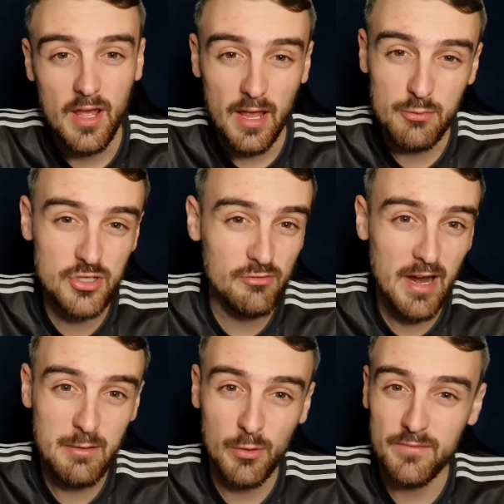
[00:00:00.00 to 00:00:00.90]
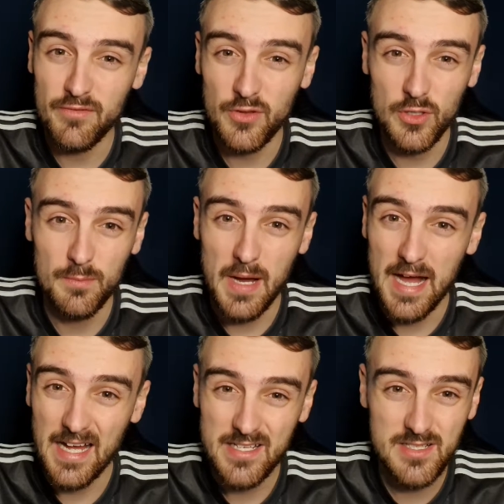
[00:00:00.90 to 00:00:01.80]
It was a great win for them,
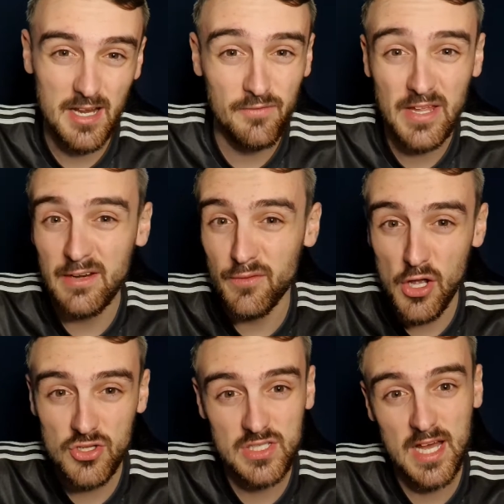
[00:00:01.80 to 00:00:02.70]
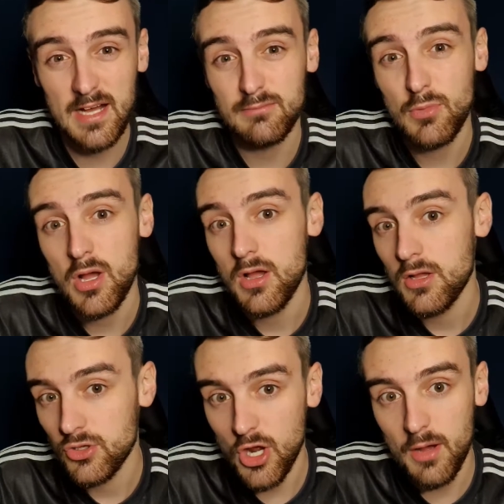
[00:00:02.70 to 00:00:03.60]
as if they'd have lost that,
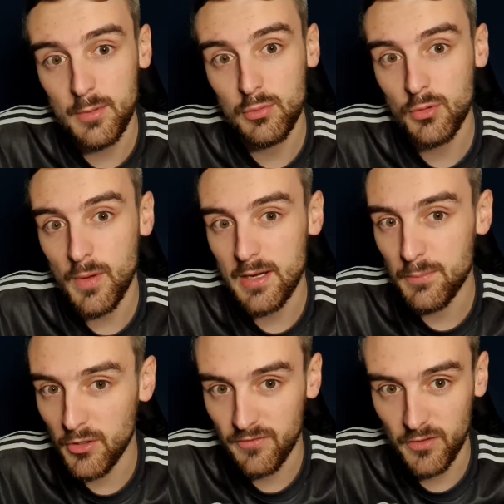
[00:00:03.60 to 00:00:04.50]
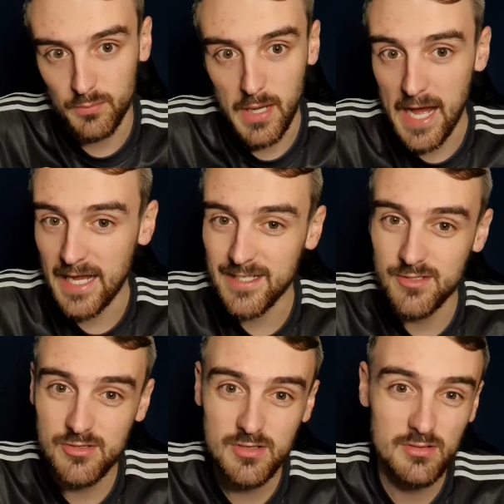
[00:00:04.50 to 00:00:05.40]
Derby would have went above them,
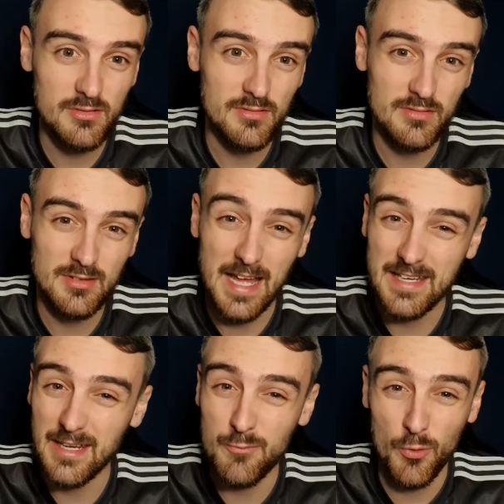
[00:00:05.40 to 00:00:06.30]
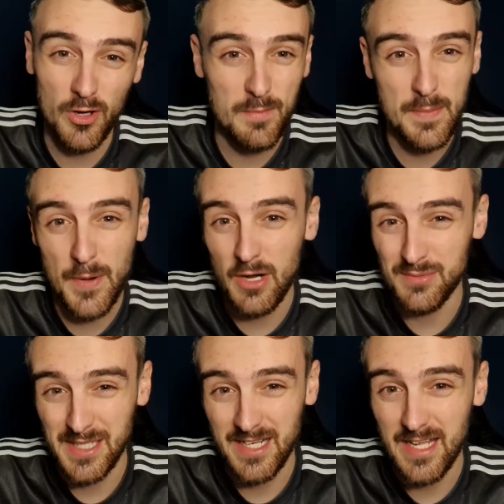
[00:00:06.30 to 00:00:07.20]
and they didn't want to be
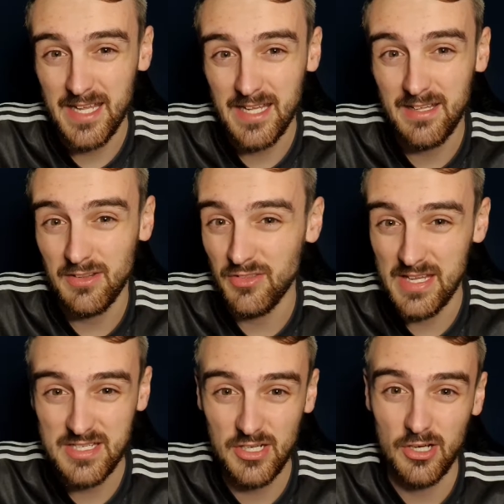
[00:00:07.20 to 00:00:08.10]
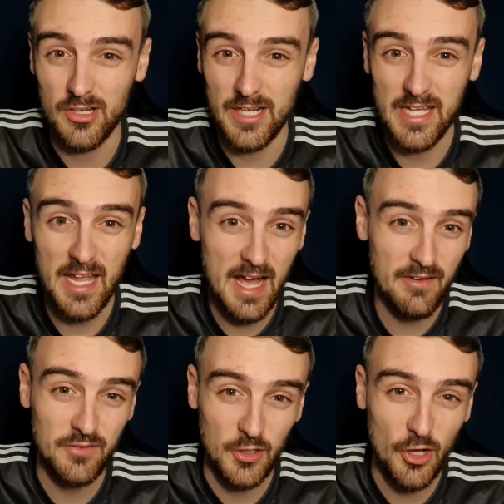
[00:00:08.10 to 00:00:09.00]
bottom of the league this early
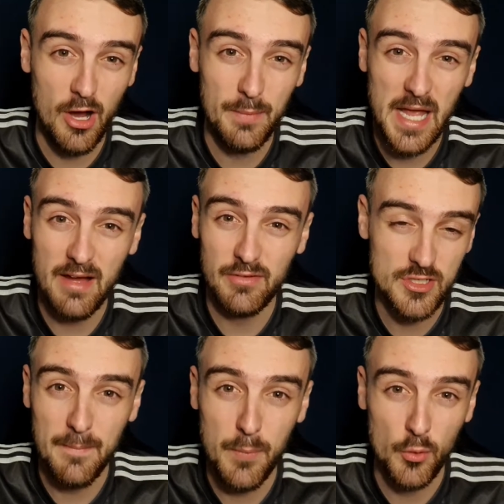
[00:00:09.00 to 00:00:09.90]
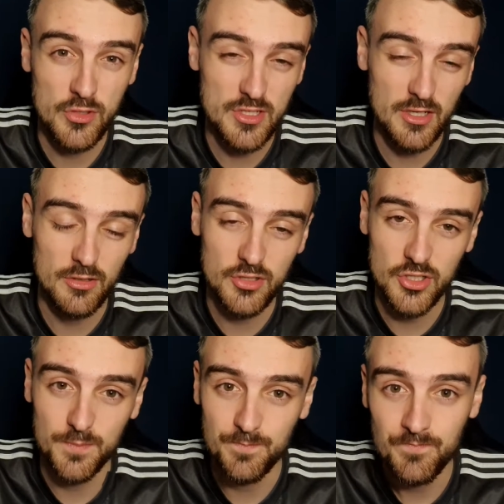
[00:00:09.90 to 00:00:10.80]
after Derby having that points
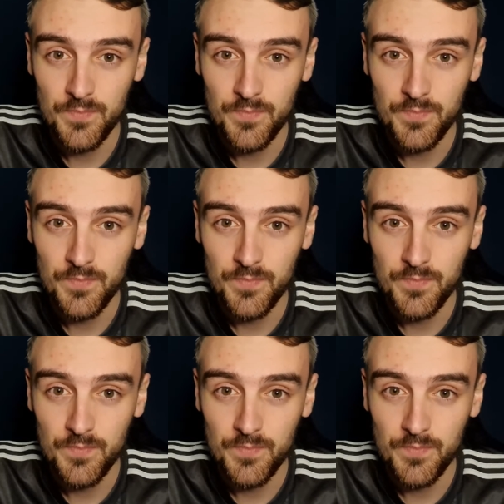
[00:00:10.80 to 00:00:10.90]
deduction.